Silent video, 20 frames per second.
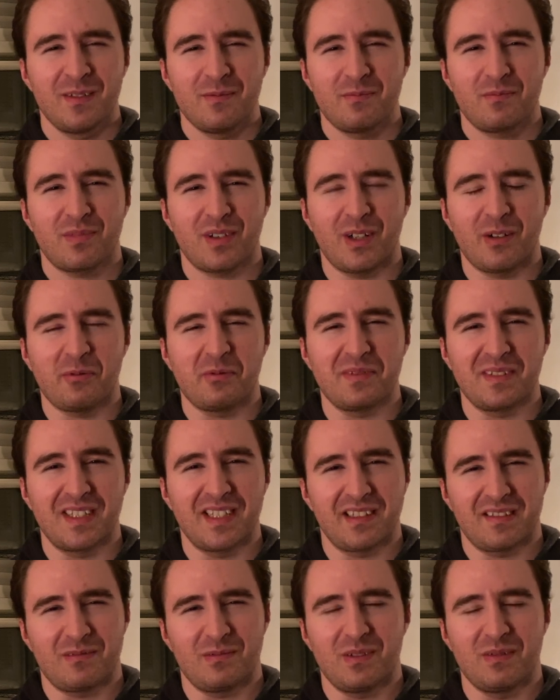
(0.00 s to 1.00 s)
probably like,
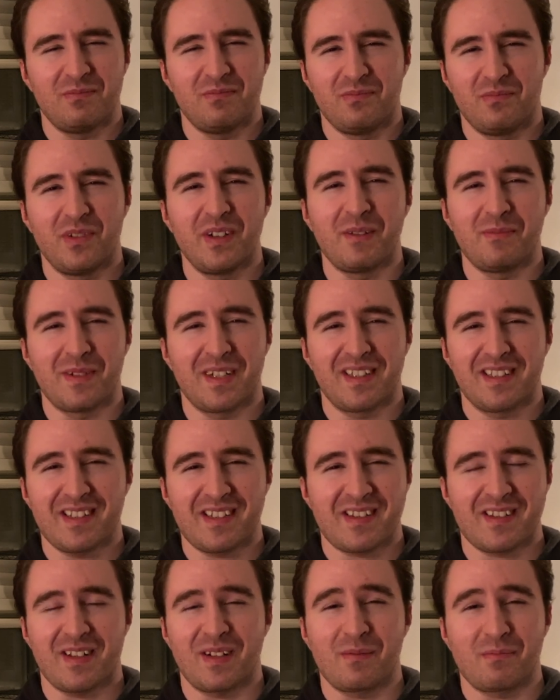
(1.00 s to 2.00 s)
well, wait a minute, that's
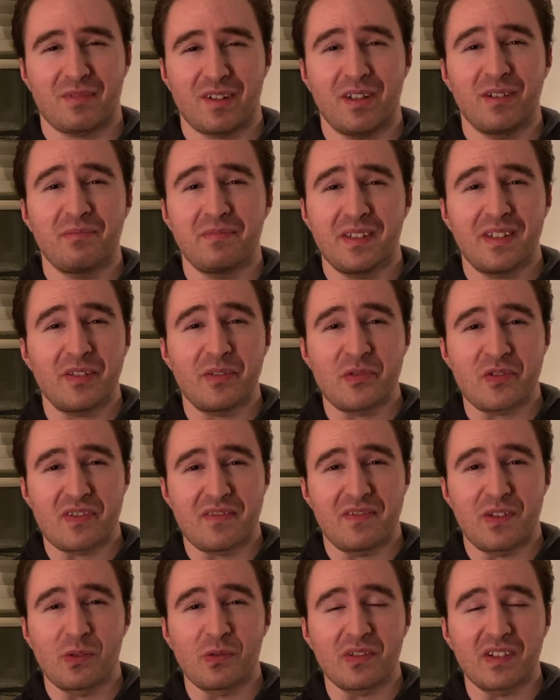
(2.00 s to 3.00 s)
not a problem. And others of
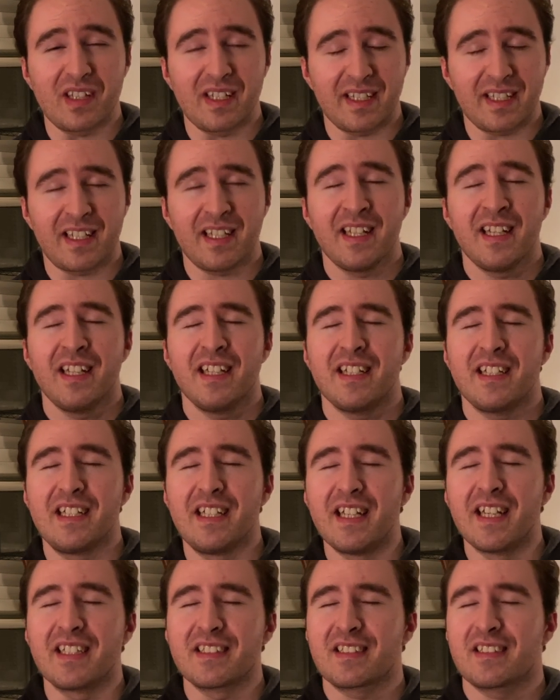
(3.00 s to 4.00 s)
you are like,
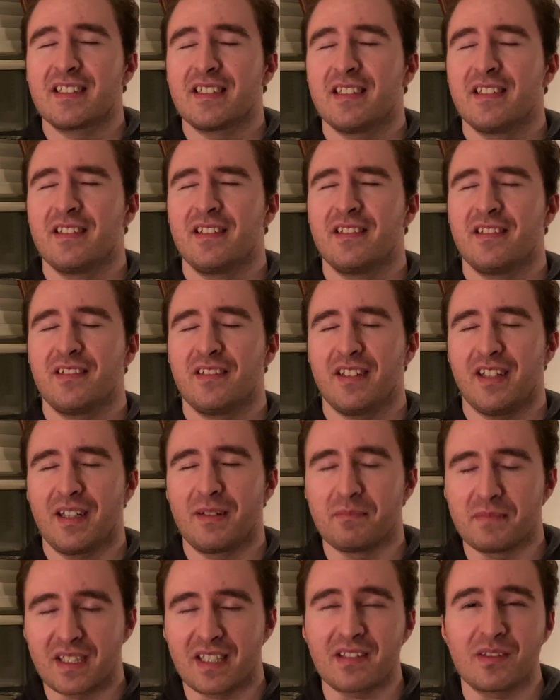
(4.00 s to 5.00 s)
yes, I'm
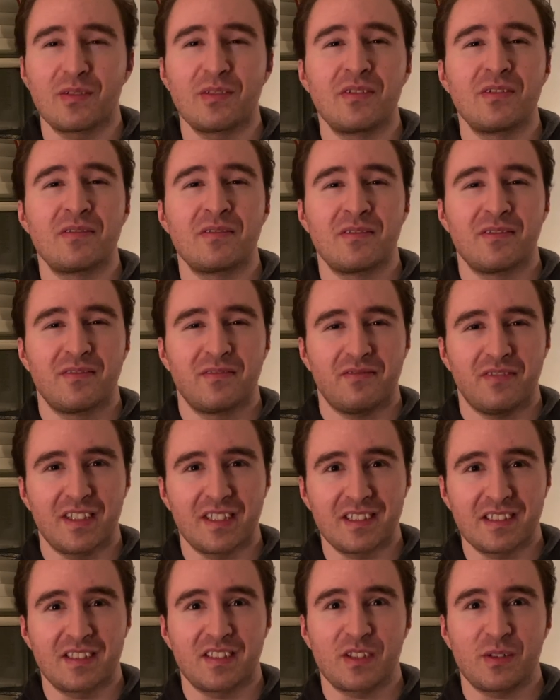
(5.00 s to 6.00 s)
not alone.
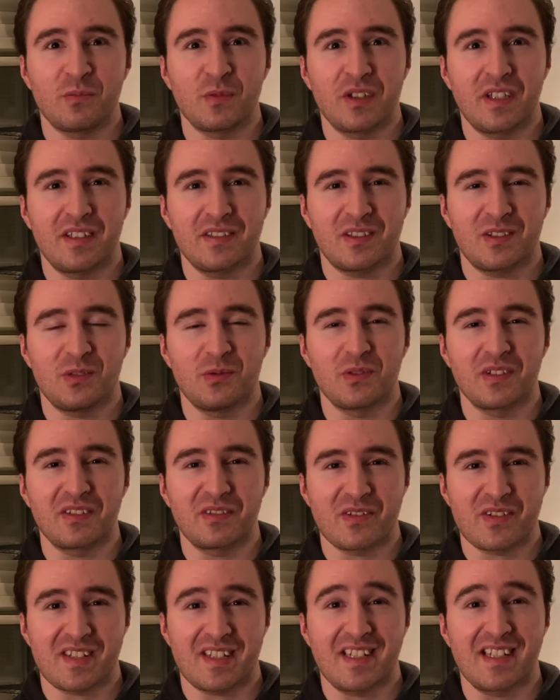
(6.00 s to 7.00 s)
Finally, someone else who
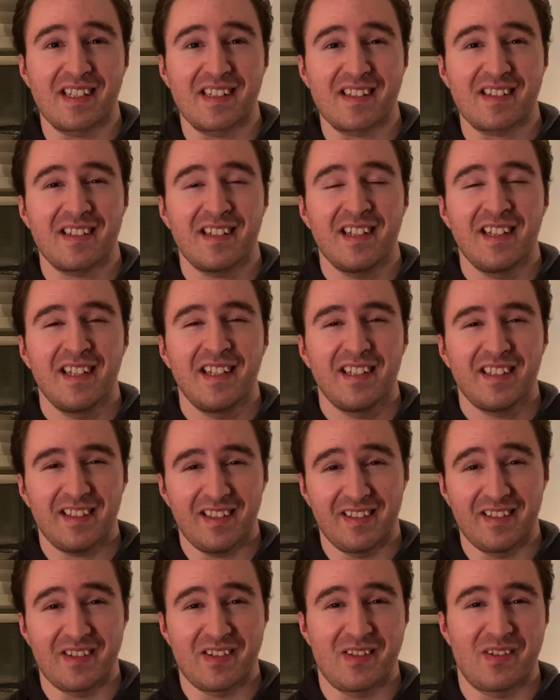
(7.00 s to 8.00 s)
understands that
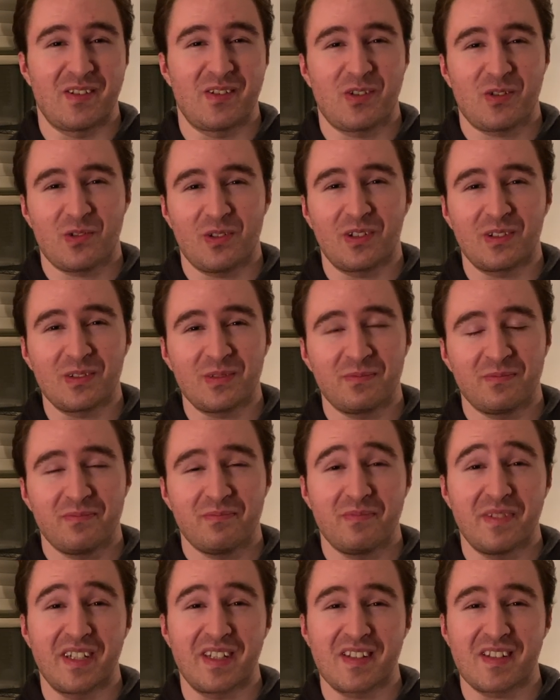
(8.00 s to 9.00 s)
this is a struggle,
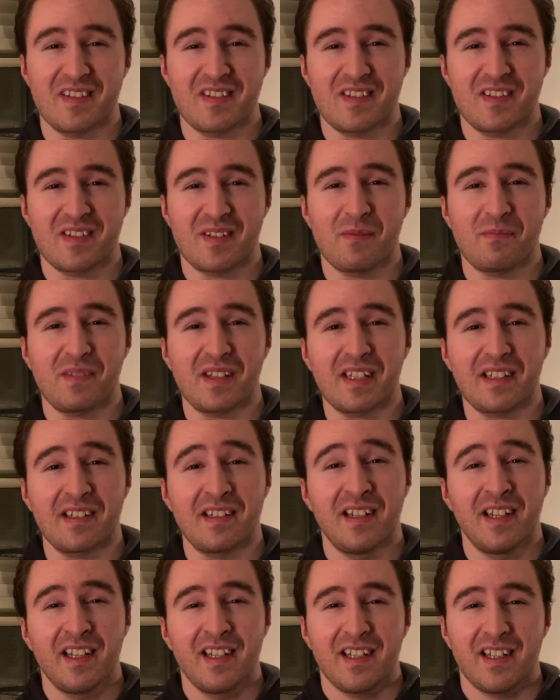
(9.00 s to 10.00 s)
because this is something
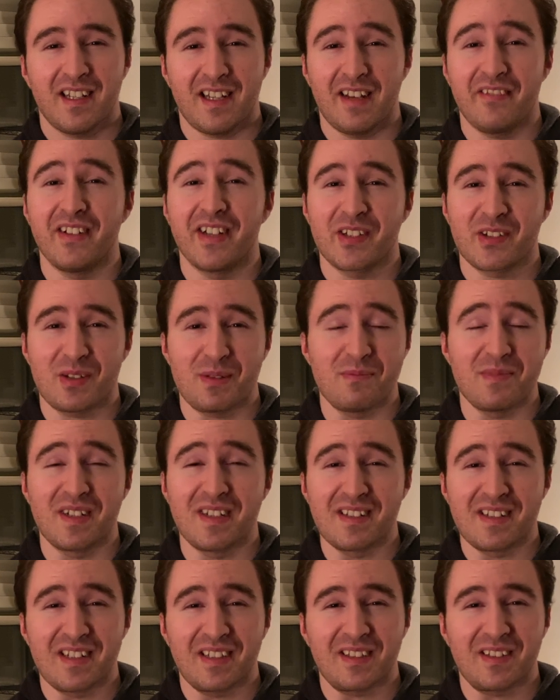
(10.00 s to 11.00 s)
I've actually been
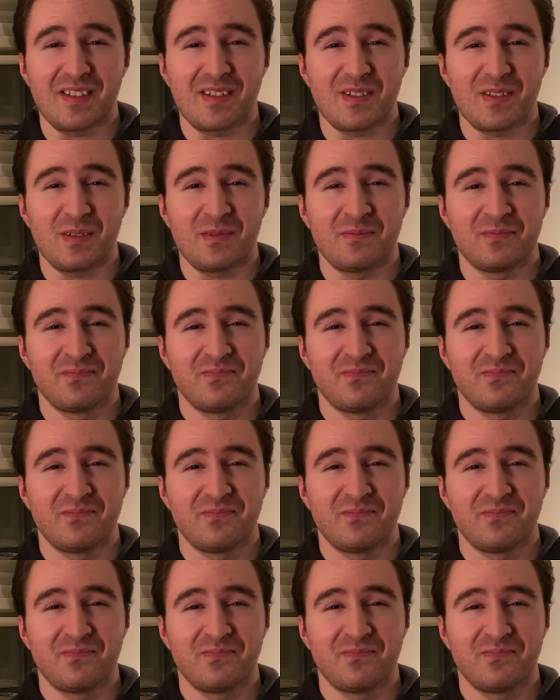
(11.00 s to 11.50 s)
addicted to.